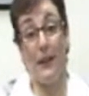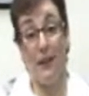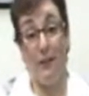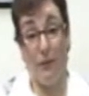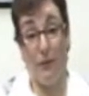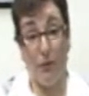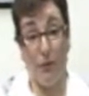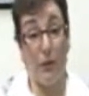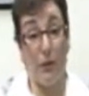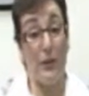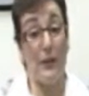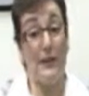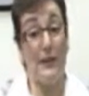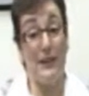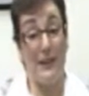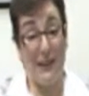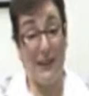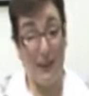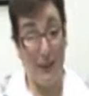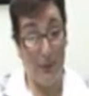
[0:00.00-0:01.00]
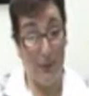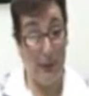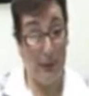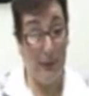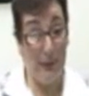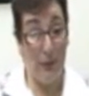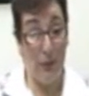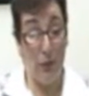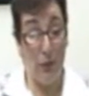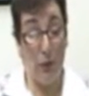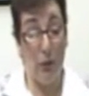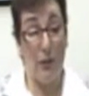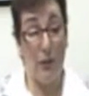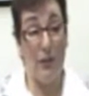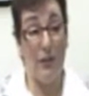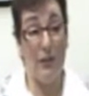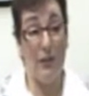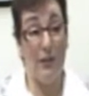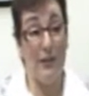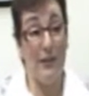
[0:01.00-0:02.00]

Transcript: volunteer work for,